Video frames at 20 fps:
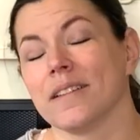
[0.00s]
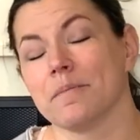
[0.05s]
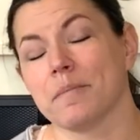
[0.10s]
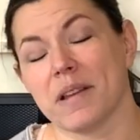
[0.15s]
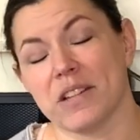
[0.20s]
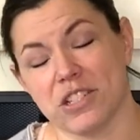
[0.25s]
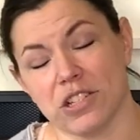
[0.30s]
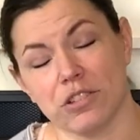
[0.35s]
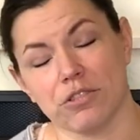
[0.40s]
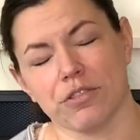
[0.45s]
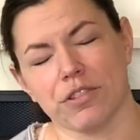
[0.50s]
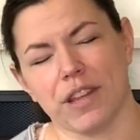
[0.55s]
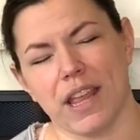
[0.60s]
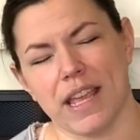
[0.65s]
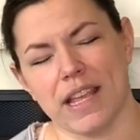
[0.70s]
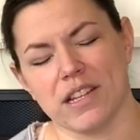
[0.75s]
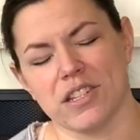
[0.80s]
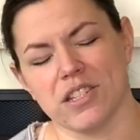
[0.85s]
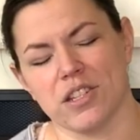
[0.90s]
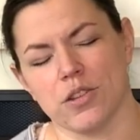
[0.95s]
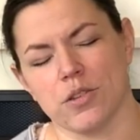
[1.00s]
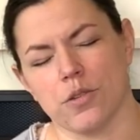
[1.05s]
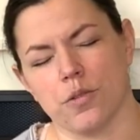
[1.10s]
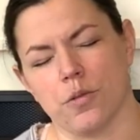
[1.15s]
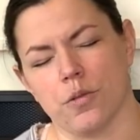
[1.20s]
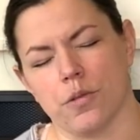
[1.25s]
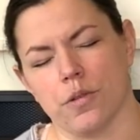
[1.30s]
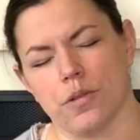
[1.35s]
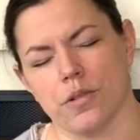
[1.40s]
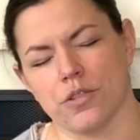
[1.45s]
My children like
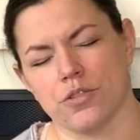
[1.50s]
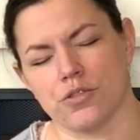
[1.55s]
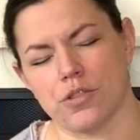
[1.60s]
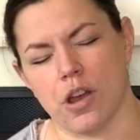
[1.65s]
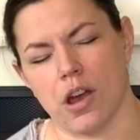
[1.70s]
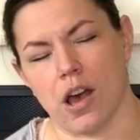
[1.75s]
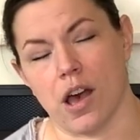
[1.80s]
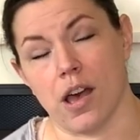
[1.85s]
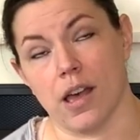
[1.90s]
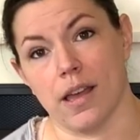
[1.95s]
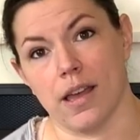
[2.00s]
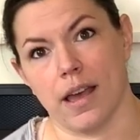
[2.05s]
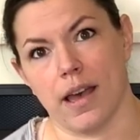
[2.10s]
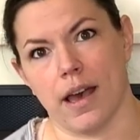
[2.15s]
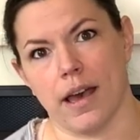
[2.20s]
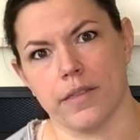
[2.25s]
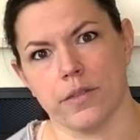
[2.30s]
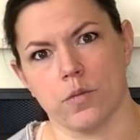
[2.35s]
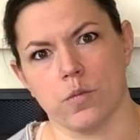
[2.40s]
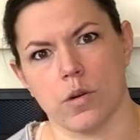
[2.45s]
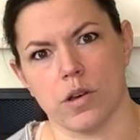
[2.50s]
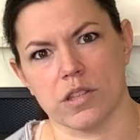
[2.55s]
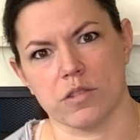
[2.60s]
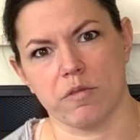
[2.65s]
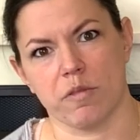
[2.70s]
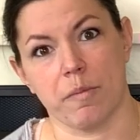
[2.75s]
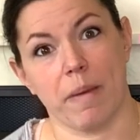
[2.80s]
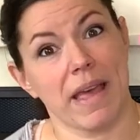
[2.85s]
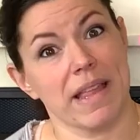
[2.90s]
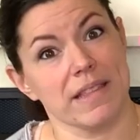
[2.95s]
to draw on the walls
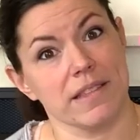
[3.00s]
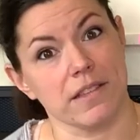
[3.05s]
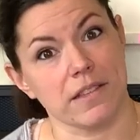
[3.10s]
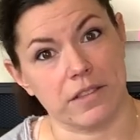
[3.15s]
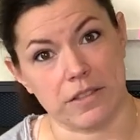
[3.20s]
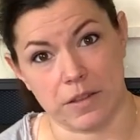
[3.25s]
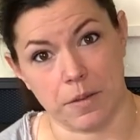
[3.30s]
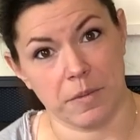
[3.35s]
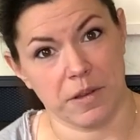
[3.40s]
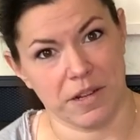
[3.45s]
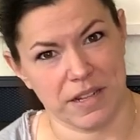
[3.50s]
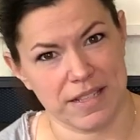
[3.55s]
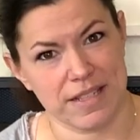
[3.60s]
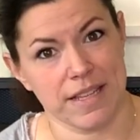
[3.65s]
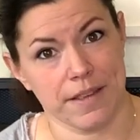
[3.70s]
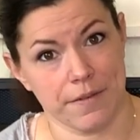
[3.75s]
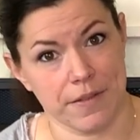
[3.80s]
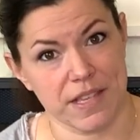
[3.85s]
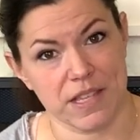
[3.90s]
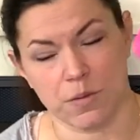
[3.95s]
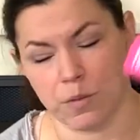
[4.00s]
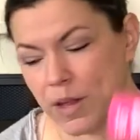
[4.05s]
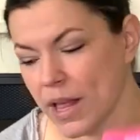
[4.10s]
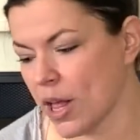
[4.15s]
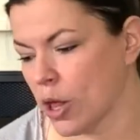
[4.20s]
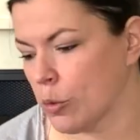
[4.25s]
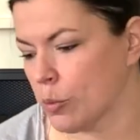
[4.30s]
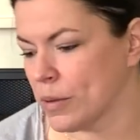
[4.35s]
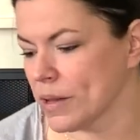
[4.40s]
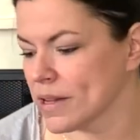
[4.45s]
with pencil, so I'm gonna see if this will
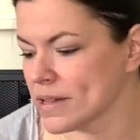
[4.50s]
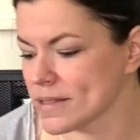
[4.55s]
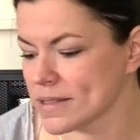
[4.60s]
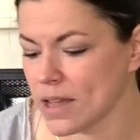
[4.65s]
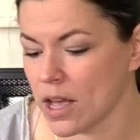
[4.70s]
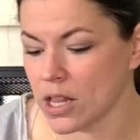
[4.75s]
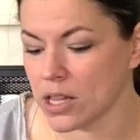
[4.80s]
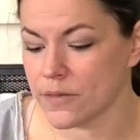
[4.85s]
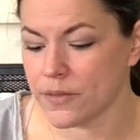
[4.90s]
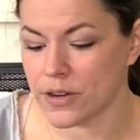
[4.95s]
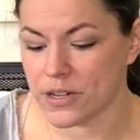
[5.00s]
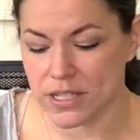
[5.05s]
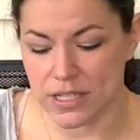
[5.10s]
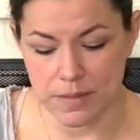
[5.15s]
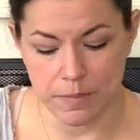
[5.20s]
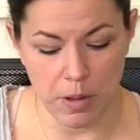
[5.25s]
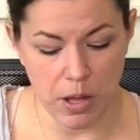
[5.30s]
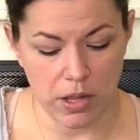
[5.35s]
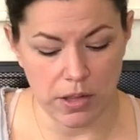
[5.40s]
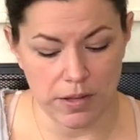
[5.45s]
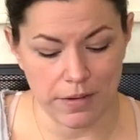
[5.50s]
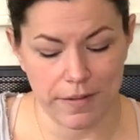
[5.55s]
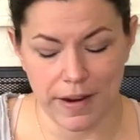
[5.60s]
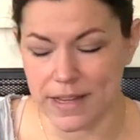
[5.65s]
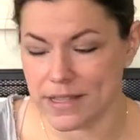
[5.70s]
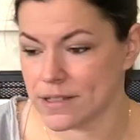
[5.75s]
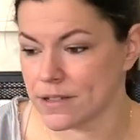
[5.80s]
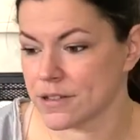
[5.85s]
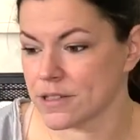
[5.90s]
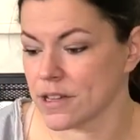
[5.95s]
help because all of our small
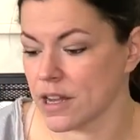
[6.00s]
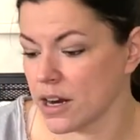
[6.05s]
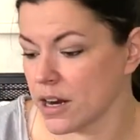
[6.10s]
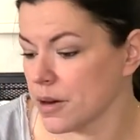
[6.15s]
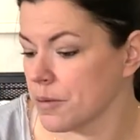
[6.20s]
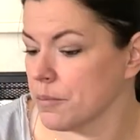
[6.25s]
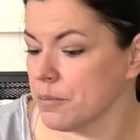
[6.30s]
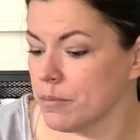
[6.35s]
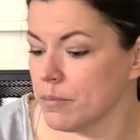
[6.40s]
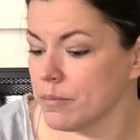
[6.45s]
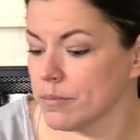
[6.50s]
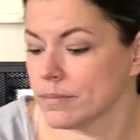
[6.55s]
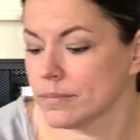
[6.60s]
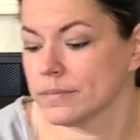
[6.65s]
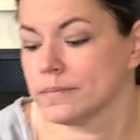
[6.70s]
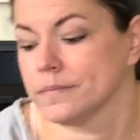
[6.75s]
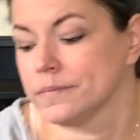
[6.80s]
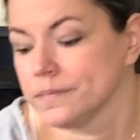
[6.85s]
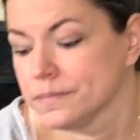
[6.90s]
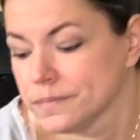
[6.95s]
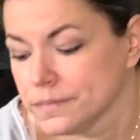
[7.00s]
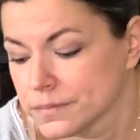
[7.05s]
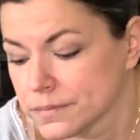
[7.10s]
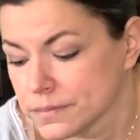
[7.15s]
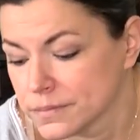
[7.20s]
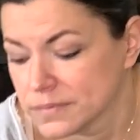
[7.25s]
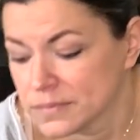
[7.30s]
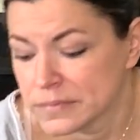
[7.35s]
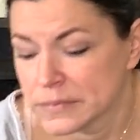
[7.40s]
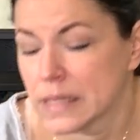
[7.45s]
erasers are
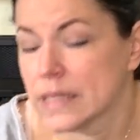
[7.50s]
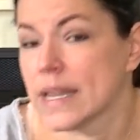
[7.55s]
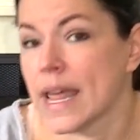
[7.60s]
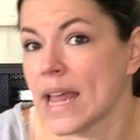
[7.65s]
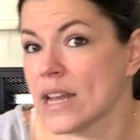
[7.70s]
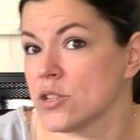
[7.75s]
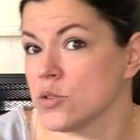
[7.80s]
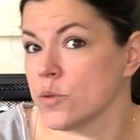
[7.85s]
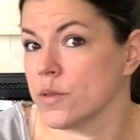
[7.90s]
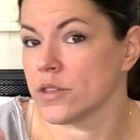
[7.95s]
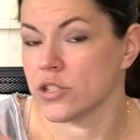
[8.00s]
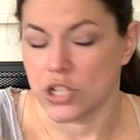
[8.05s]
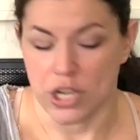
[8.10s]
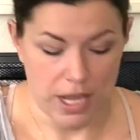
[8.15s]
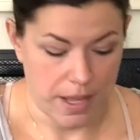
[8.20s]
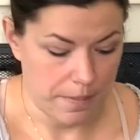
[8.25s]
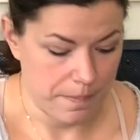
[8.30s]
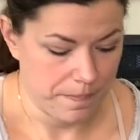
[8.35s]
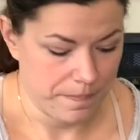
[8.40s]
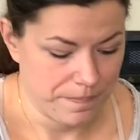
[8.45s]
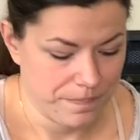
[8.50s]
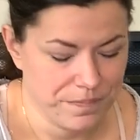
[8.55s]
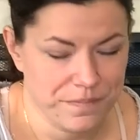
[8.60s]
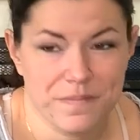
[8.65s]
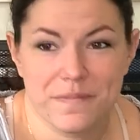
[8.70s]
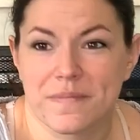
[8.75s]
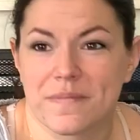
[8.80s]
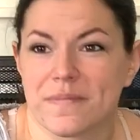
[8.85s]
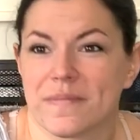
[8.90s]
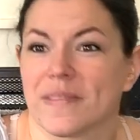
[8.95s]
not doing the job.
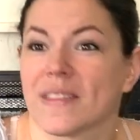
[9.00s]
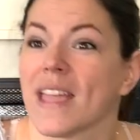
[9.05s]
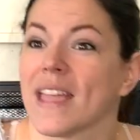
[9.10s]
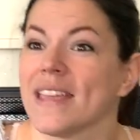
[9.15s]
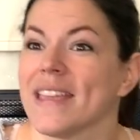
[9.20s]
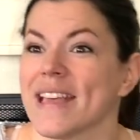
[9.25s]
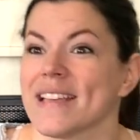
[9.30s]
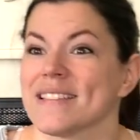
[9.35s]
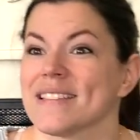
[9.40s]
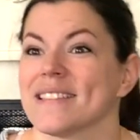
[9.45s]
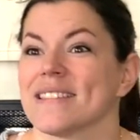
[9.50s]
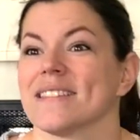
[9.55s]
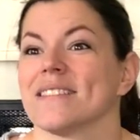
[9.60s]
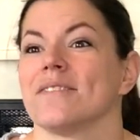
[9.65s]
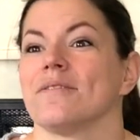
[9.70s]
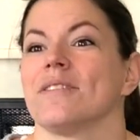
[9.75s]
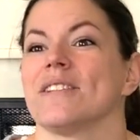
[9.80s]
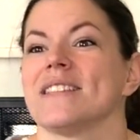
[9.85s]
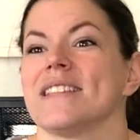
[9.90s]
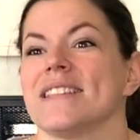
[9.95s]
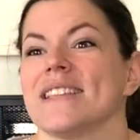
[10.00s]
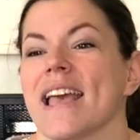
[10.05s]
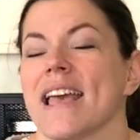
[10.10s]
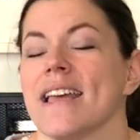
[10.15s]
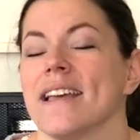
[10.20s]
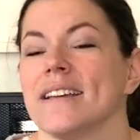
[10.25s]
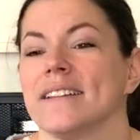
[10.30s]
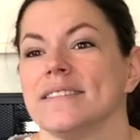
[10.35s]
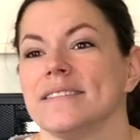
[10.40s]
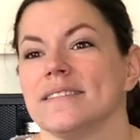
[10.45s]
Yes. What does it say?
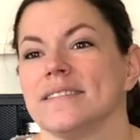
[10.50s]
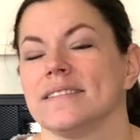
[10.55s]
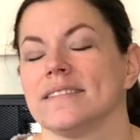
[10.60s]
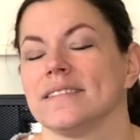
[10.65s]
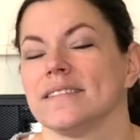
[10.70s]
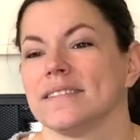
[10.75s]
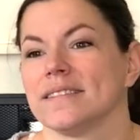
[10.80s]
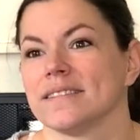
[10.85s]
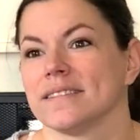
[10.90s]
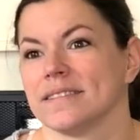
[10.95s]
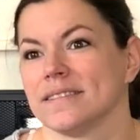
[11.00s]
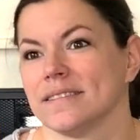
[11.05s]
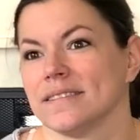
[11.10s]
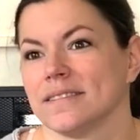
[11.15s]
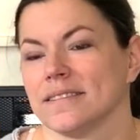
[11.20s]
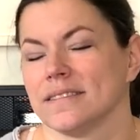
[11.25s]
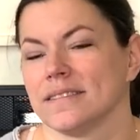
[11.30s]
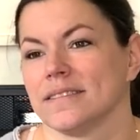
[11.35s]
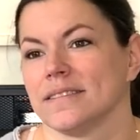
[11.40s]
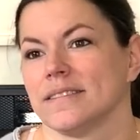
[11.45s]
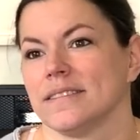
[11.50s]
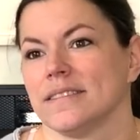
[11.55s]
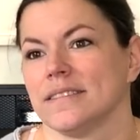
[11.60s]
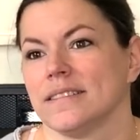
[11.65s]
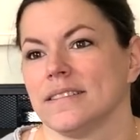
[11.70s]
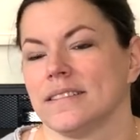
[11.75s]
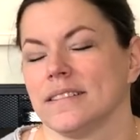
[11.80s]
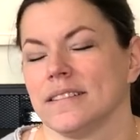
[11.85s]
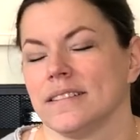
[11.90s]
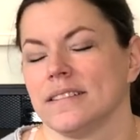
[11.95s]
Uh, it says hand
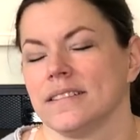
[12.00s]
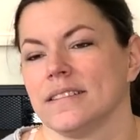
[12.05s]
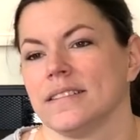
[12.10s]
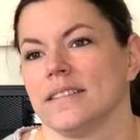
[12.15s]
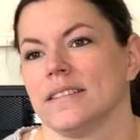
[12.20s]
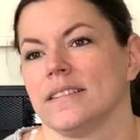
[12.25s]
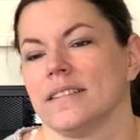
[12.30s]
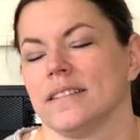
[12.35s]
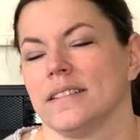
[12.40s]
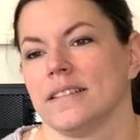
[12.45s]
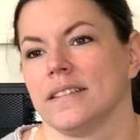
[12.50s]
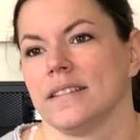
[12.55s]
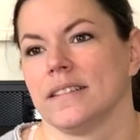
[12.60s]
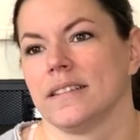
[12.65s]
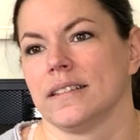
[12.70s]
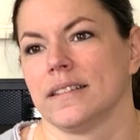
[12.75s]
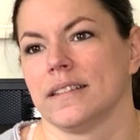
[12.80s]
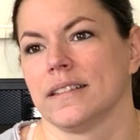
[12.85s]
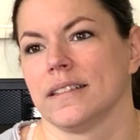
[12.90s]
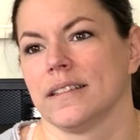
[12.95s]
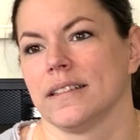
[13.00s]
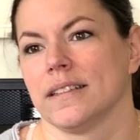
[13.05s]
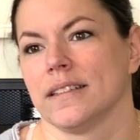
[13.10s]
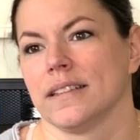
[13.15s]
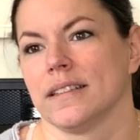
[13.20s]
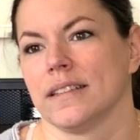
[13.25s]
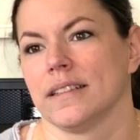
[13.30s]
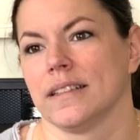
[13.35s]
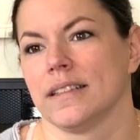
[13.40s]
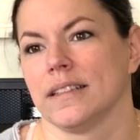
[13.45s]
painted by
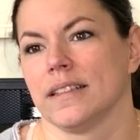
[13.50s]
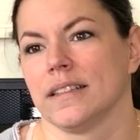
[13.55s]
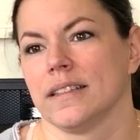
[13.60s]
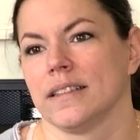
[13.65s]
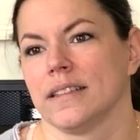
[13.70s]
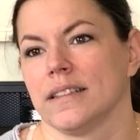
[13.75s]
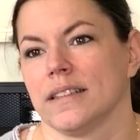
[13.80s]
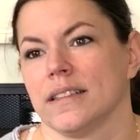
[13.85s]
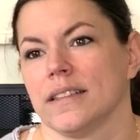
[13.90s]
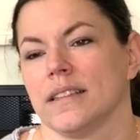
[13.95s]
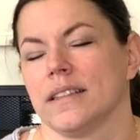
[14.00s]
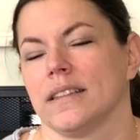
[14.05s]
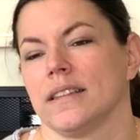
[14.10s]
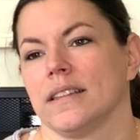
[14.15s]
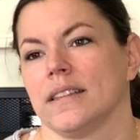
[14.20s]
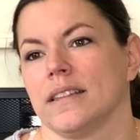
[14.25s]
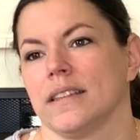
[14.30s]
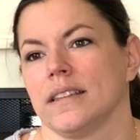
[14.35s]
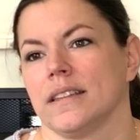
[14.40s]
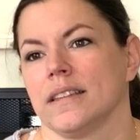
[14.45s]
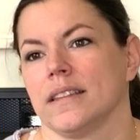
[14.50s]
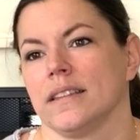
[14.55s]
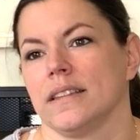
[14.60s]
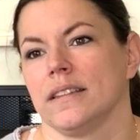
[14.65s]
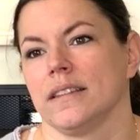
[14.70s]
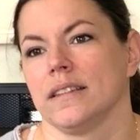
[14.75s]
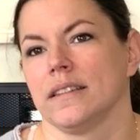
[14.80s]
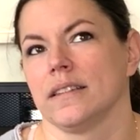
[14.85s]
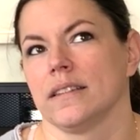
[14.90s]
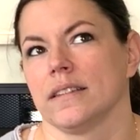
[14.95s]
a ENW."
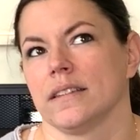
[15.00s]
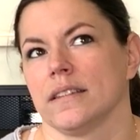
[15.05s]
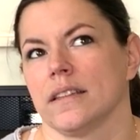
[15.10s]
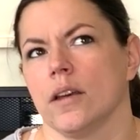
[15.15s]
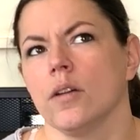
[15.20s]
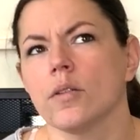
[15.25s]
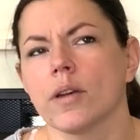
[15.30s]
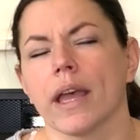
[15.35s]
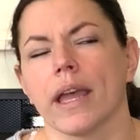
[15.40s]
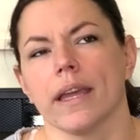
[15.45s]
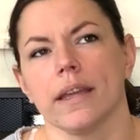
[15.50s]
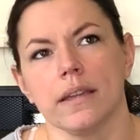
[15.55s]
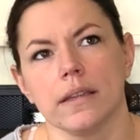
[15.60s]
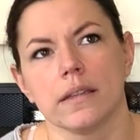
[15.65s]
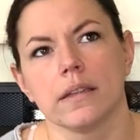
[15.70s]
Okay.